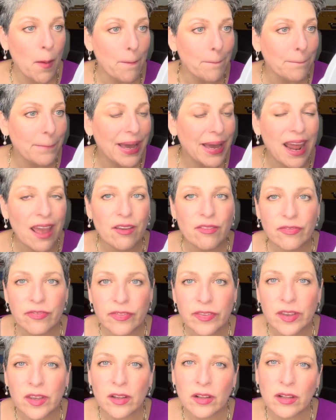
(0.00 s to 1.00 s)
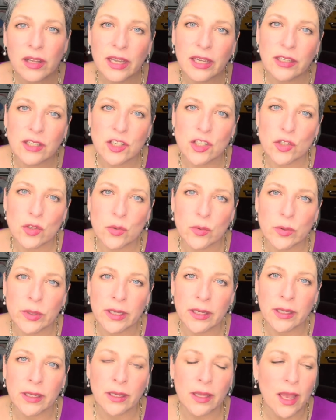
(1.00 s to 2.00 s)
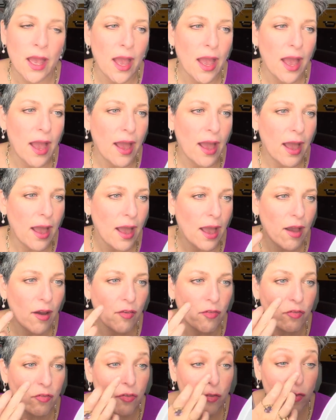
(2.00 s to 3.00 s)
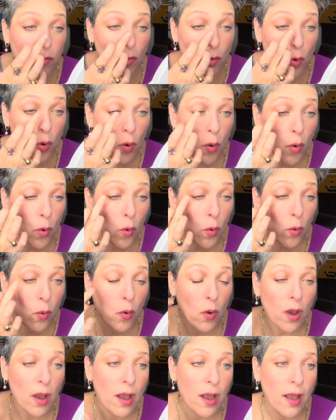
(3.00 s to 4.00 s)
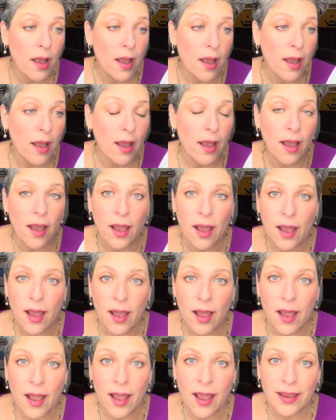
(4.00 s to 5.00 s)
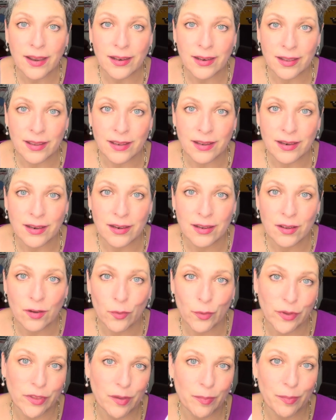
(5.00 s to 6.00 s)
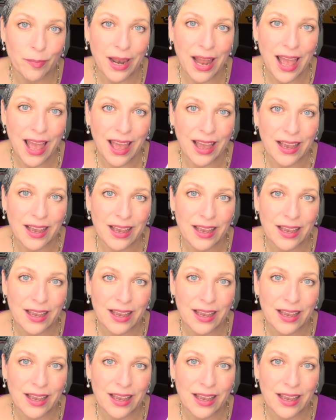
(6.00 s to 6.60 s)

But I feel like doing a full eyelid with the black.